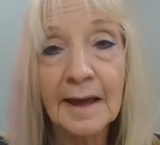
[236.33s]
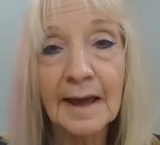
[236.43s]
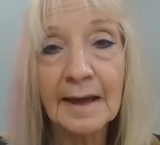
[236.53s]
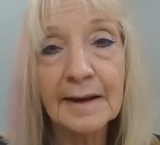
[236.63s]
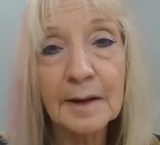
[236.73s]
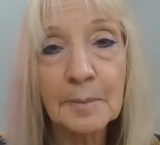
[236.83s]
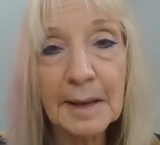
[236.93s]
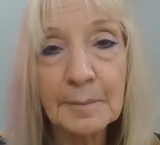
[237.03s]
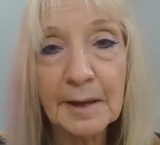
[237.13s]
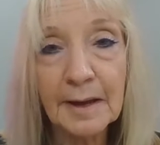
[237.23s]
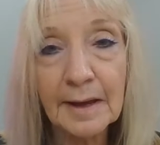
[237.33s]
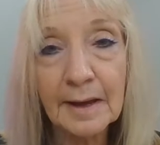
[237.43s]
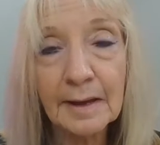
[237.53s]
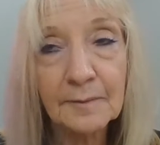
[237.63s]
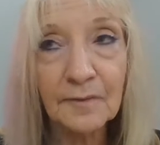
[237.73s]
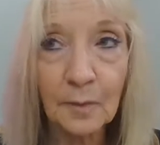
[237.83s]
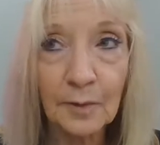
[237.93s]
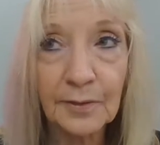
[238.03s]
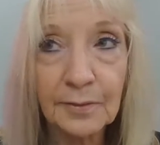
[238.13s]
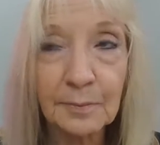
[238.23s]
and then maybe
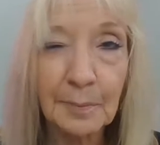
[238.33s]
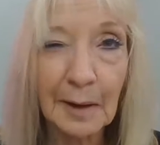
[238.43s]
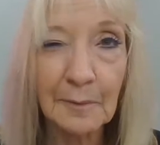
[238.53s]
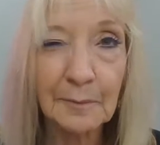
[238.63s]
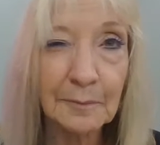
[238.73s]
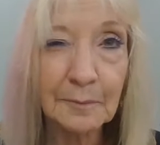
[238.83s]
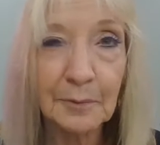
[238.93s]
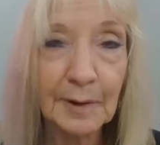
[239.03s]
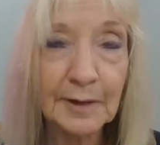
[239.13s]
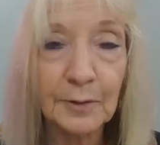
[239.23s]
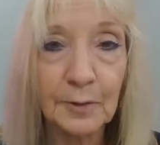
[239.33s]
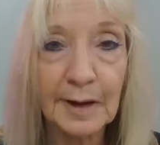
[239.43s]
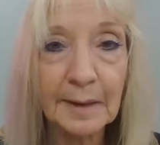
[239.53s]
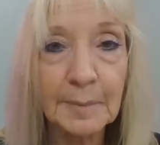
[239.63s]
for about 3:30,